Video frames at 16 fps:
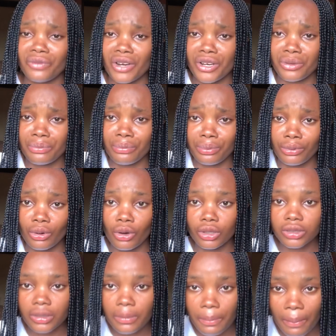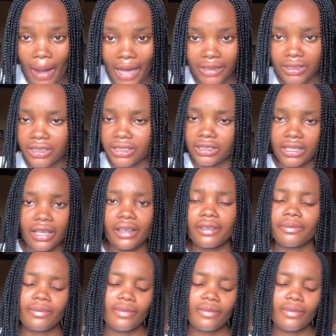very broad patch there.